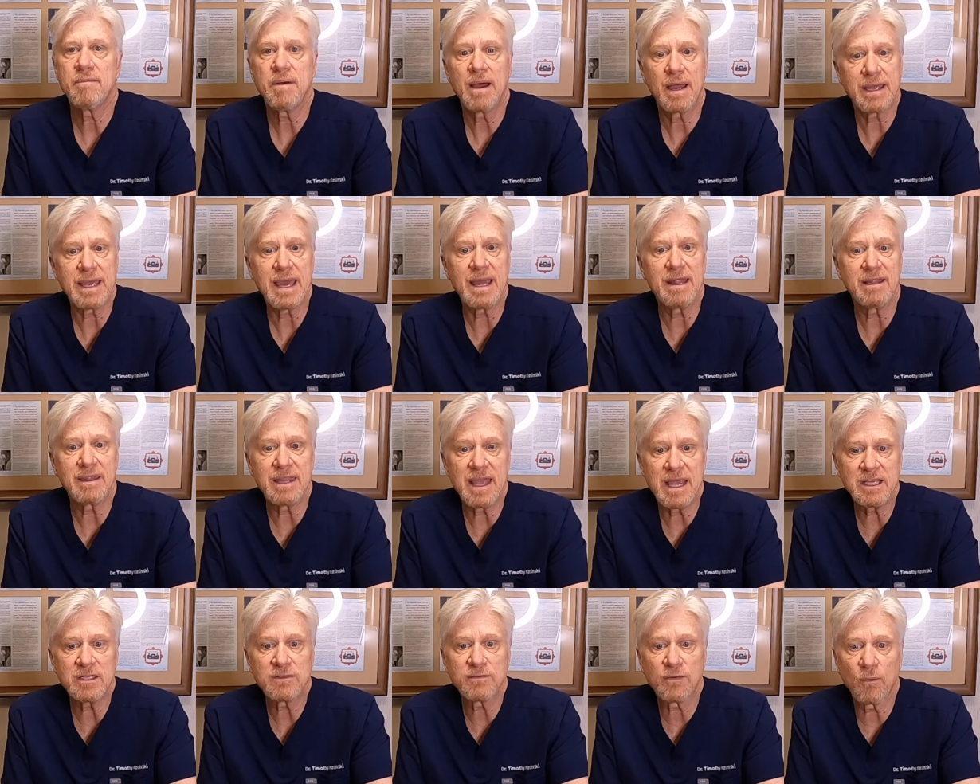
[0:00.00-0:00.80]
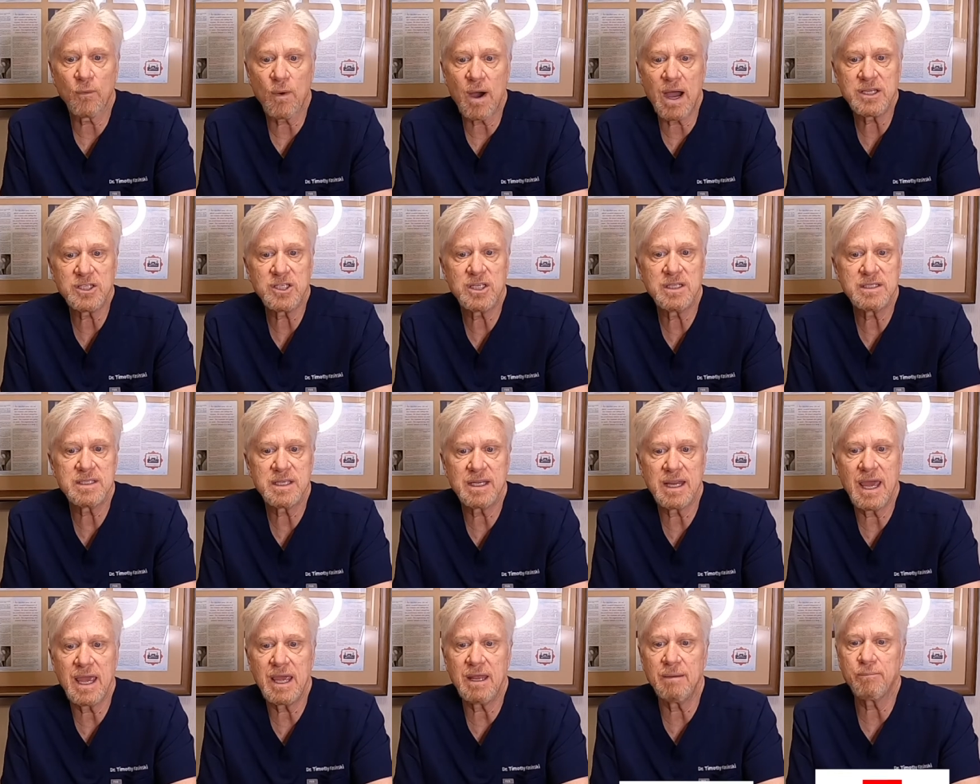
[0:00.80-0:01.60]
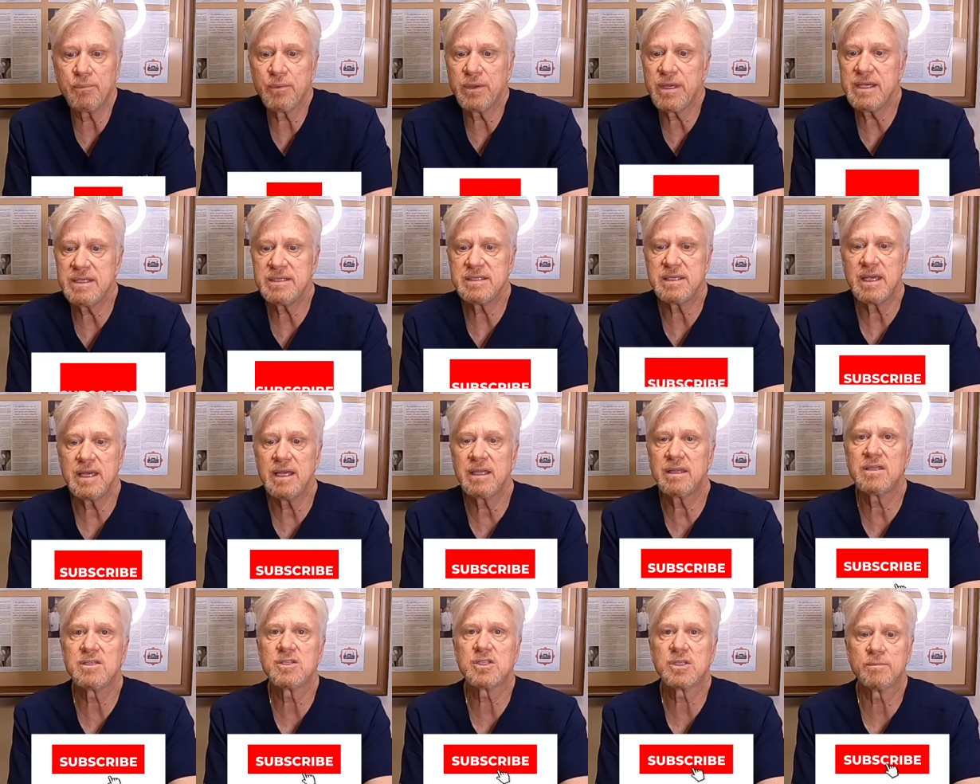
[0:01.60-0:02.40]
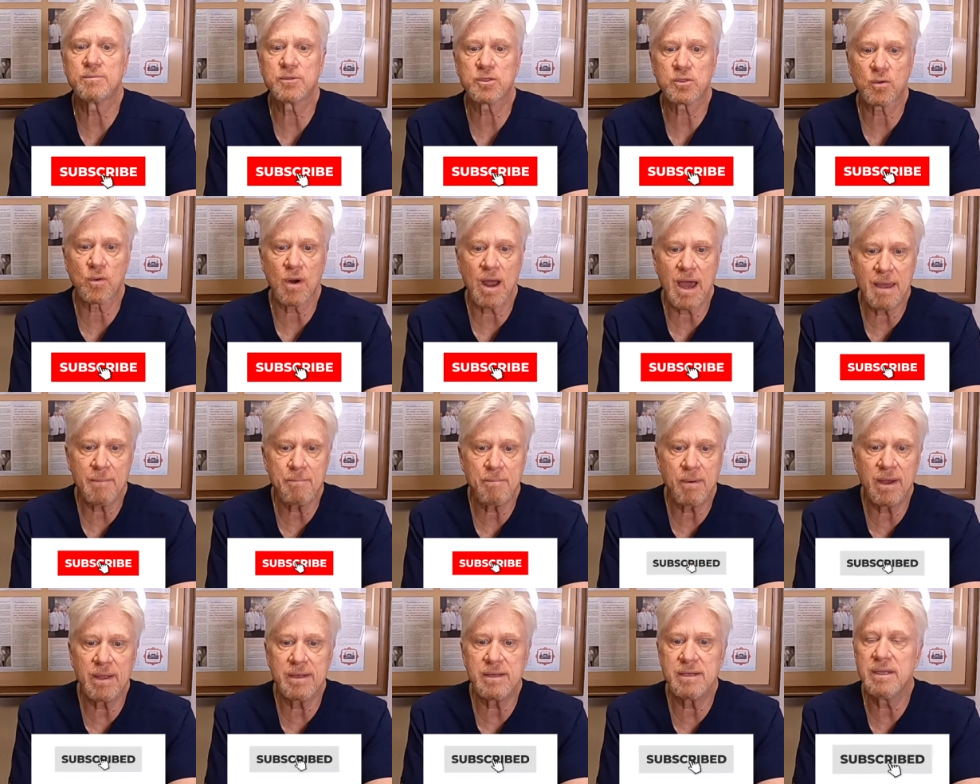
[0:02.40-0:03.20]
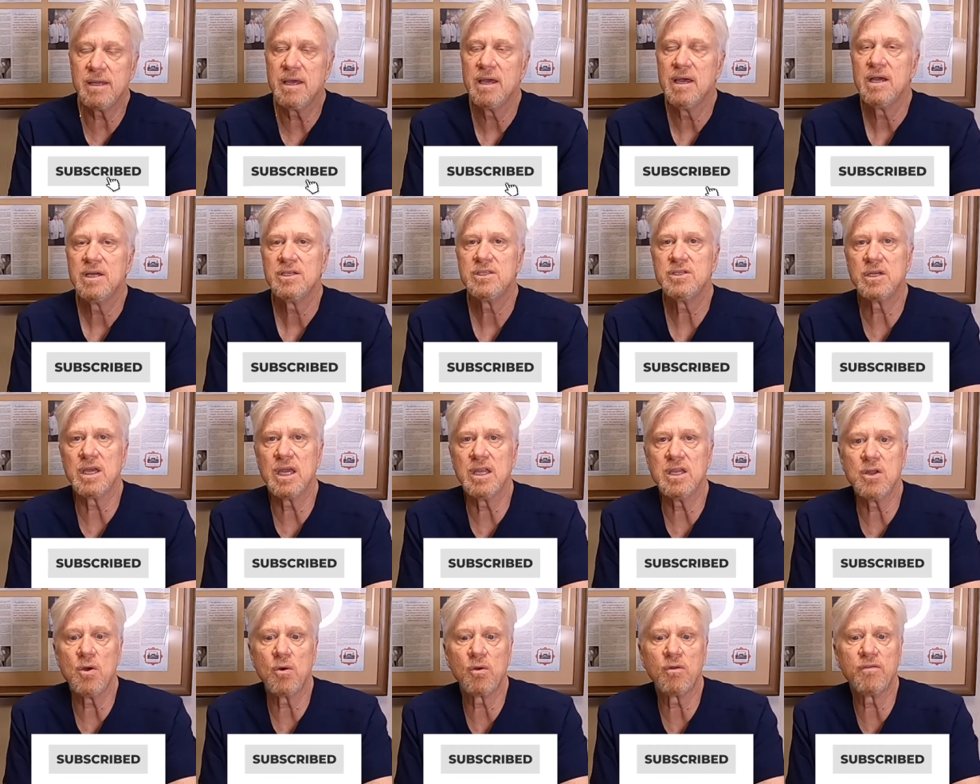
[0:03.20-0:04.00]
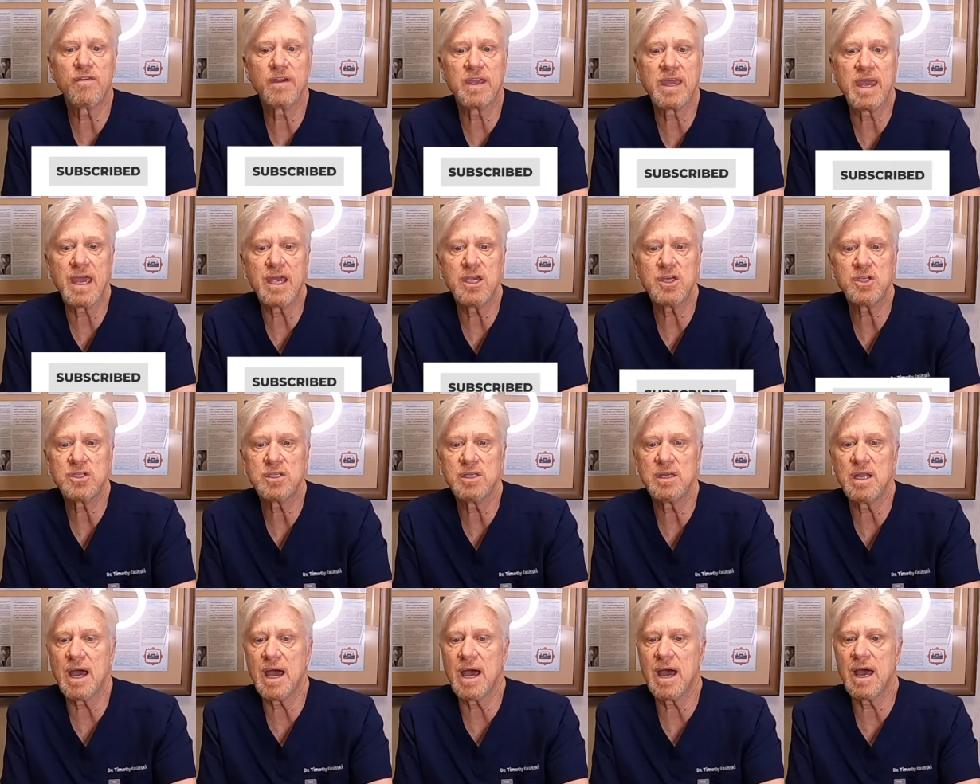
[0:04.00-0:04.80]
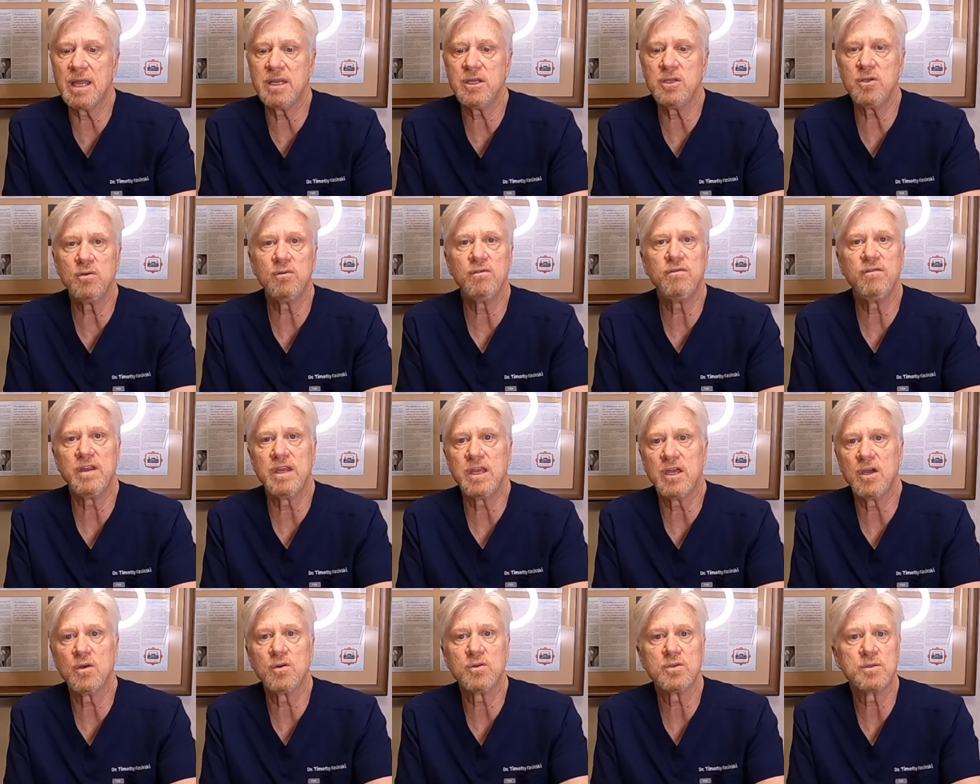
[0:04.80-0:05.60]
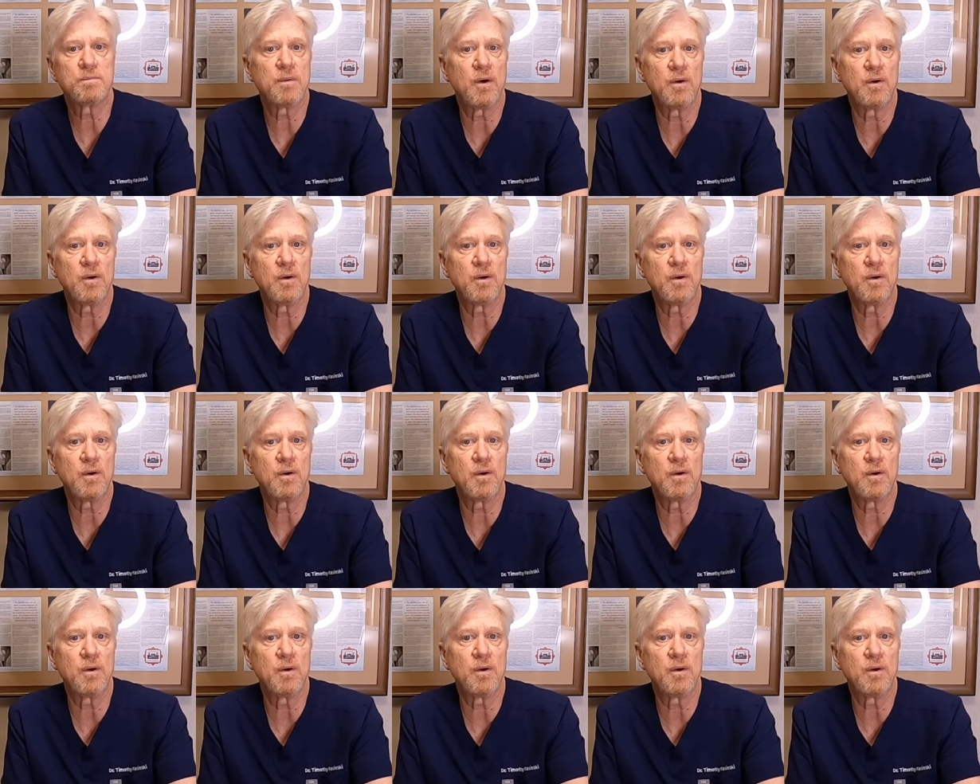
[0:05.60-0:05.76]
Again, thanks for watching today, and please hit the subscribe button to get notification on new videos